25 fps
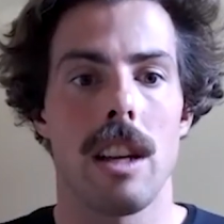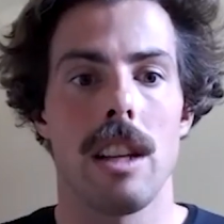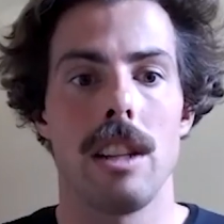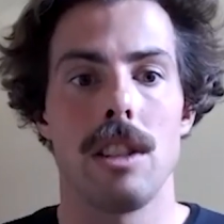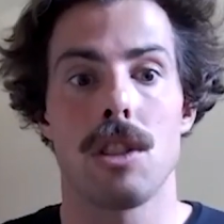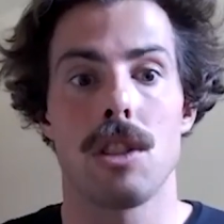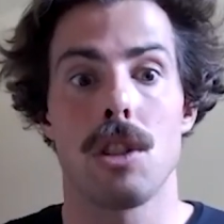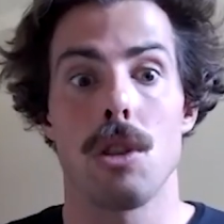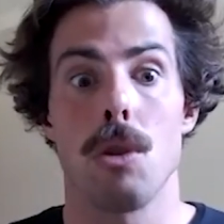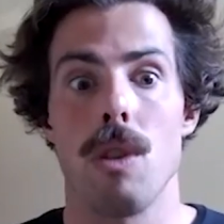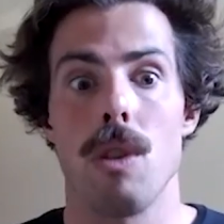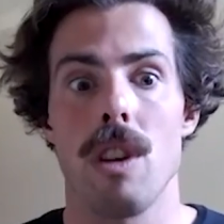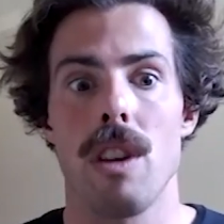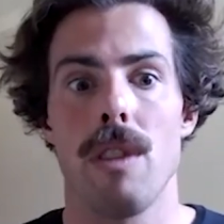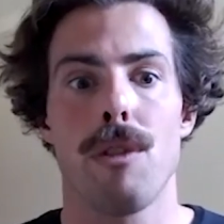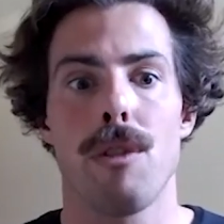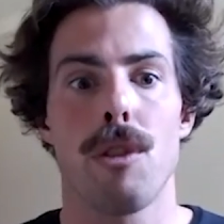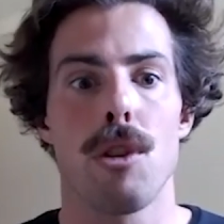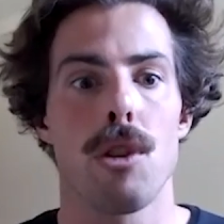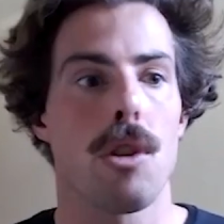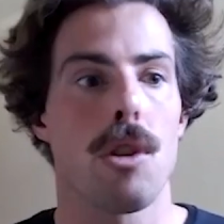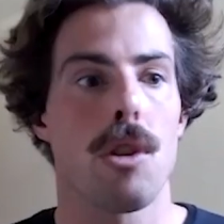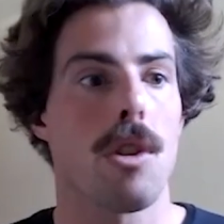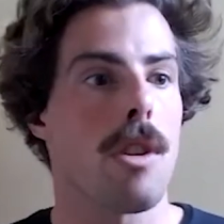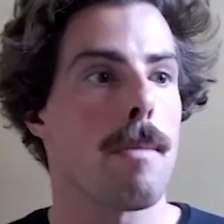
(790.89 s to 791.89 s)
And so
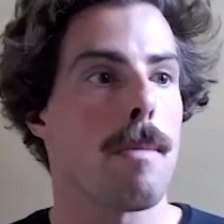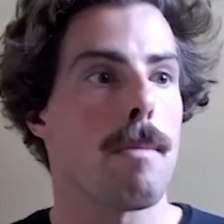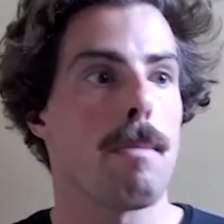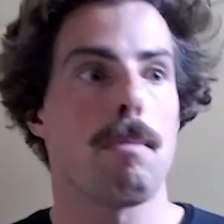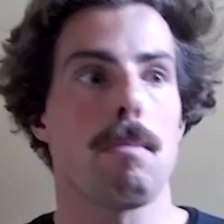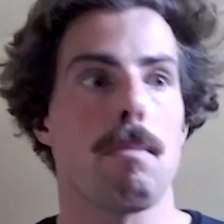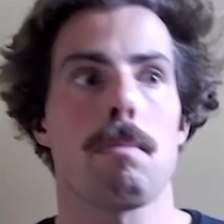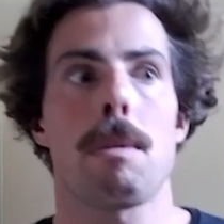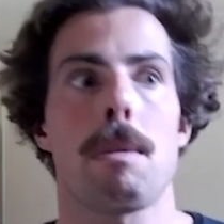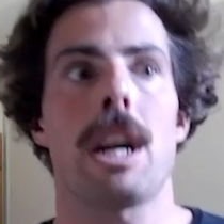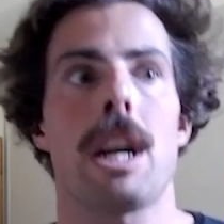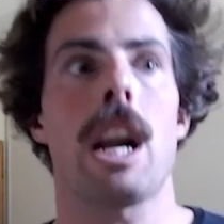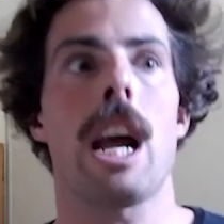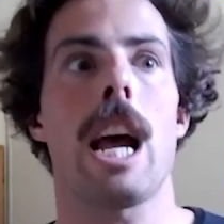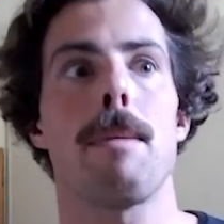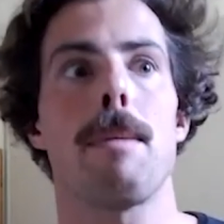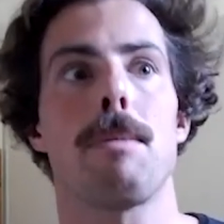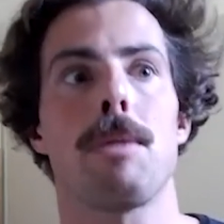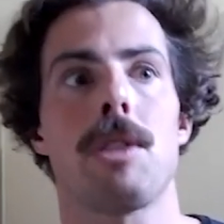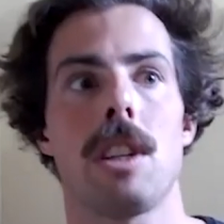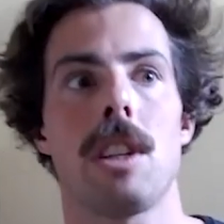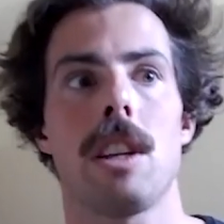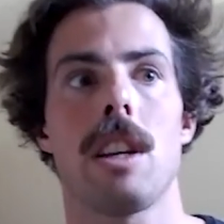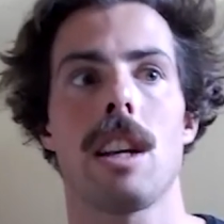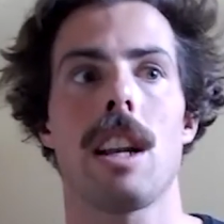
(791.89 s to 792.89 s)
if you're
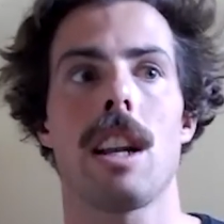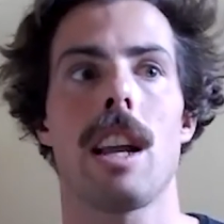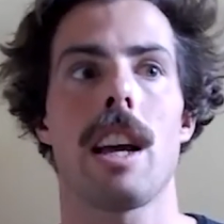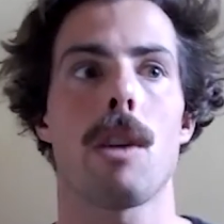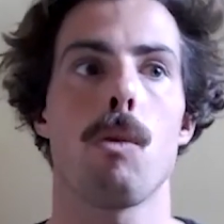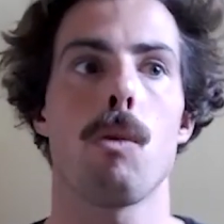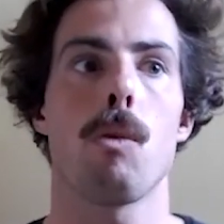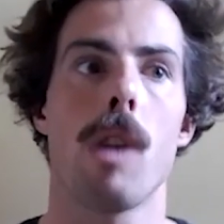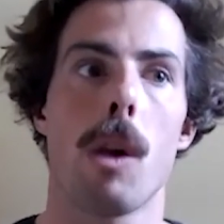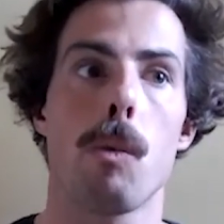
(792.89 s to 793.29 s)
perhaps saying like,